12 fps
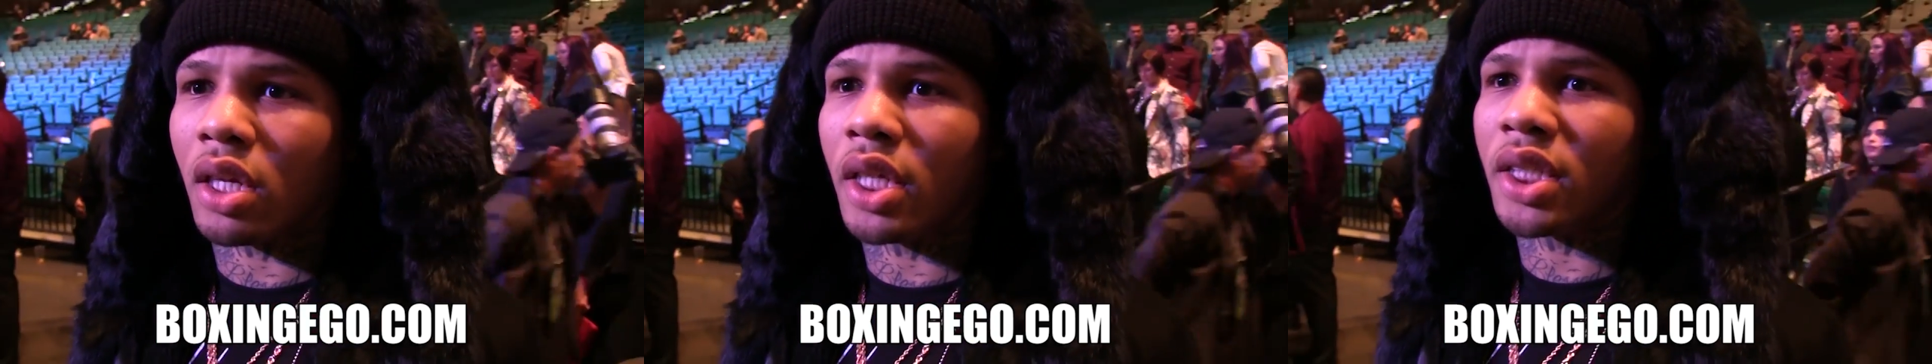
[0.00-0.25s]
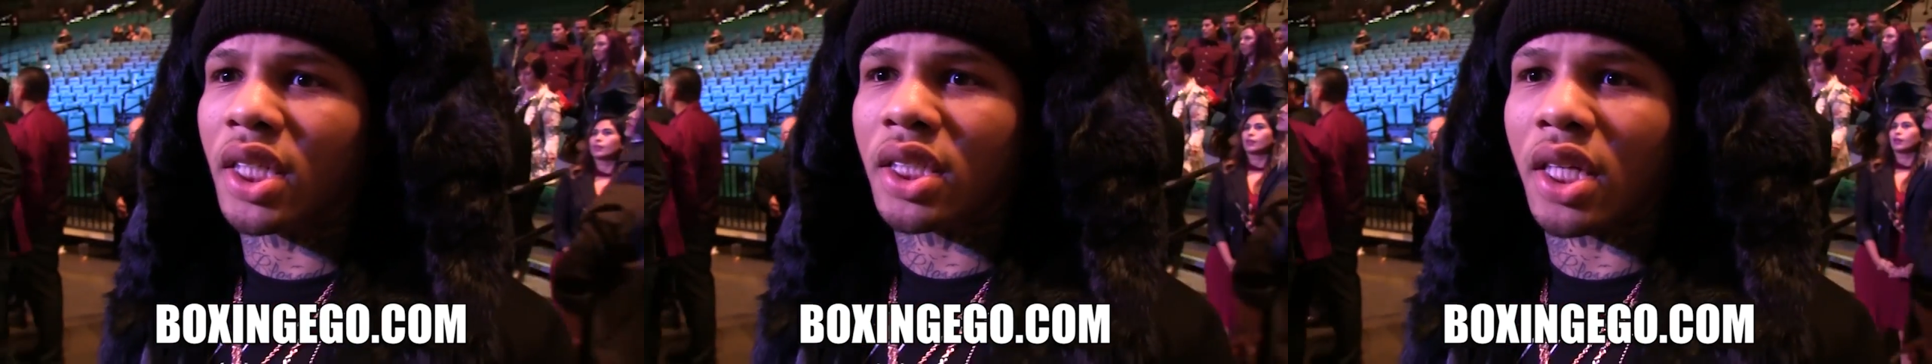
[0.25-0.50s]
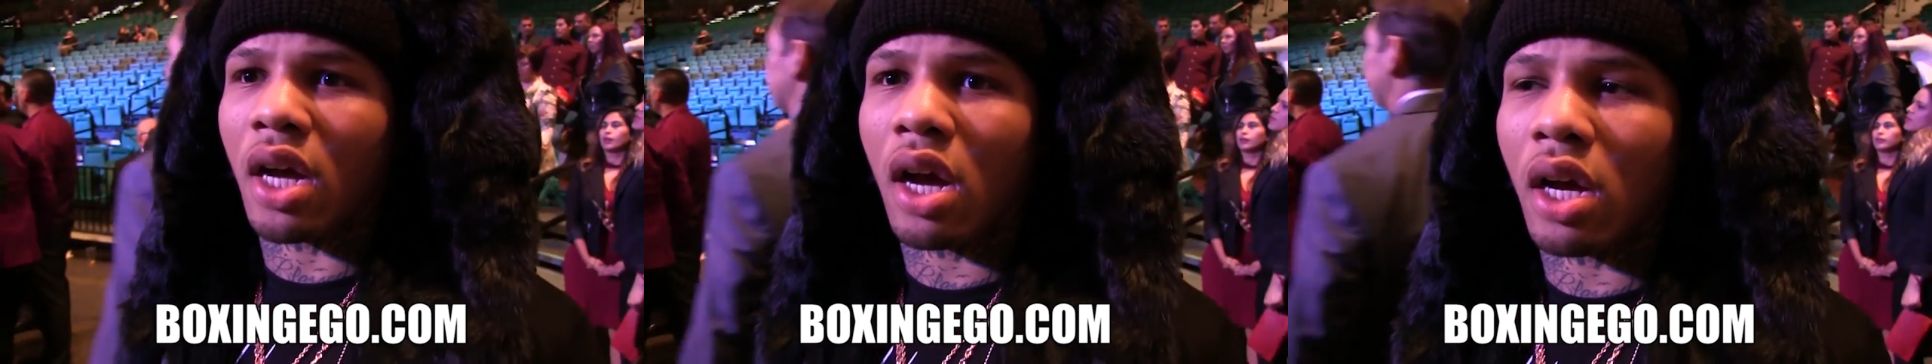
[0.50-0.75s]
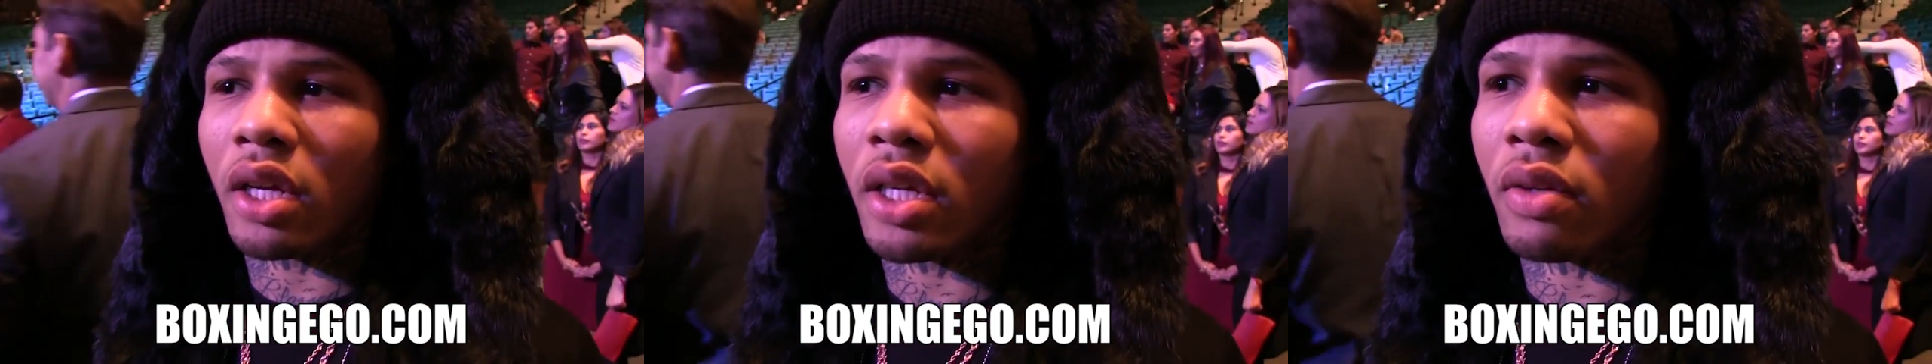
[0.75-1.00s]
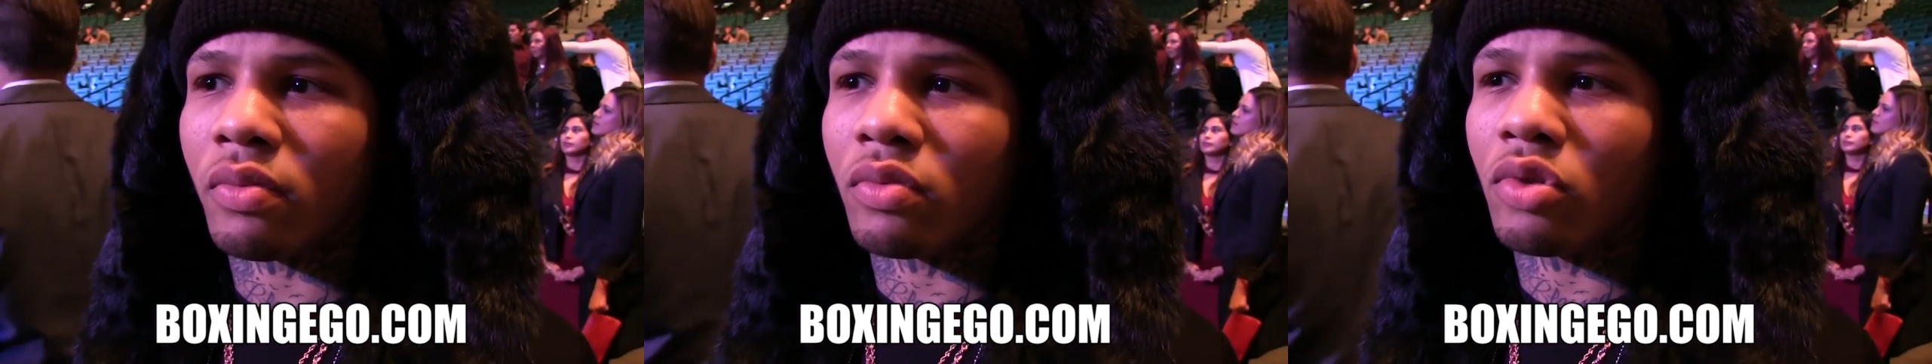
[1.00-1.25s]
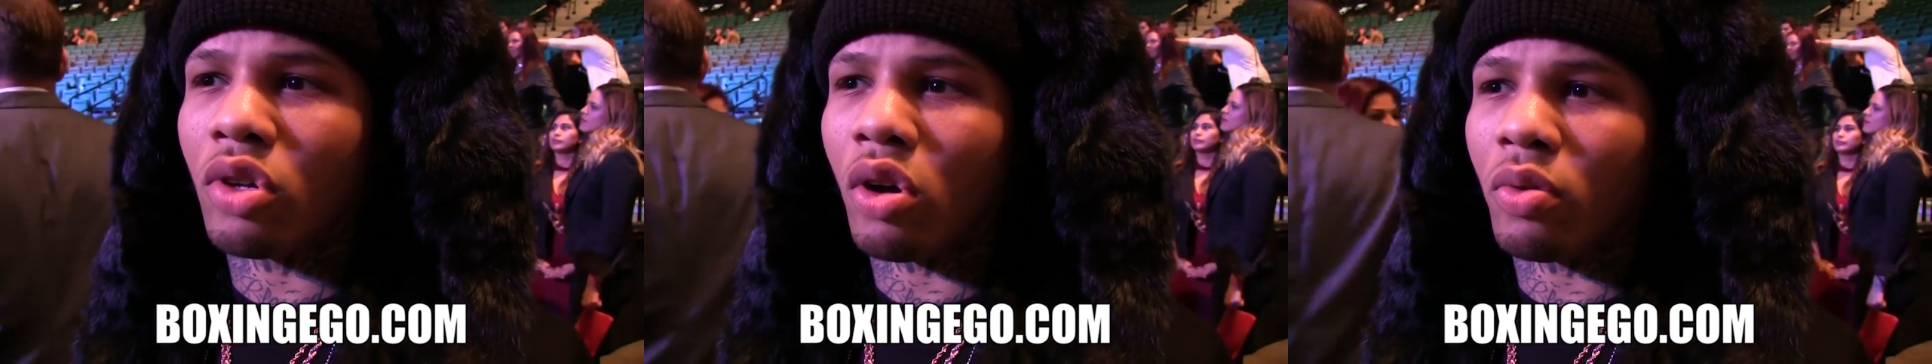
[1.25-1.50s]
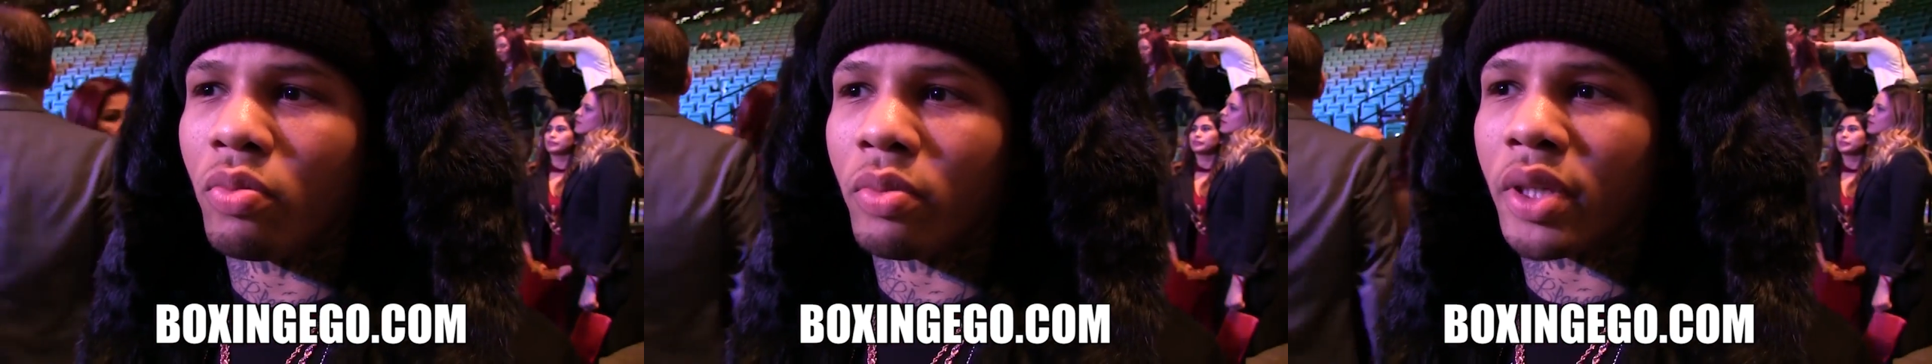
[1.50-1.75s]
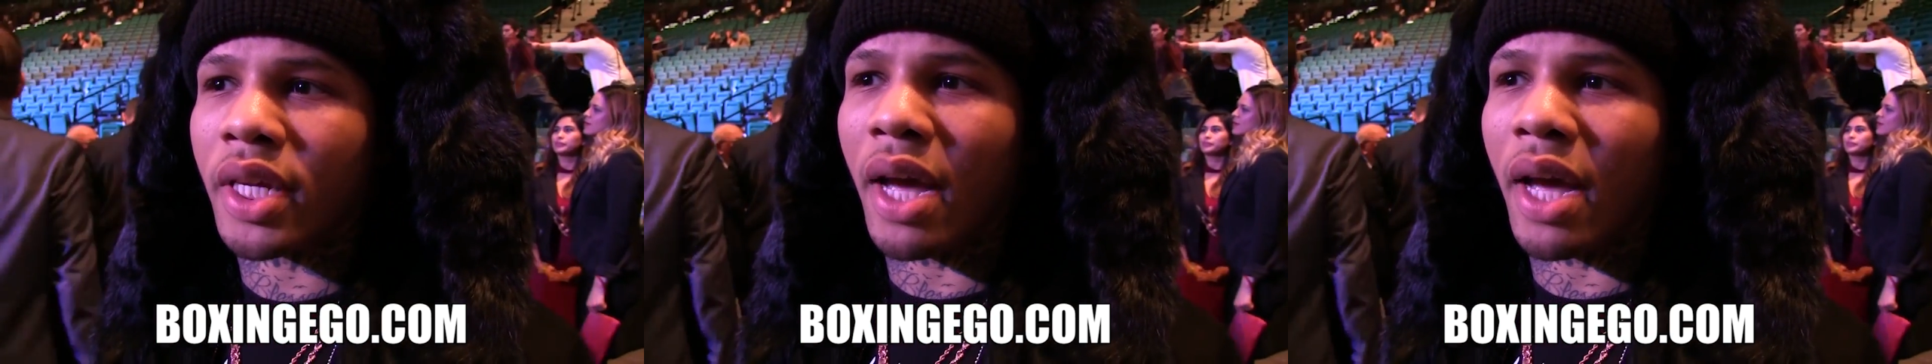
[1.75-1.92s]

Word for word: but in terms of a like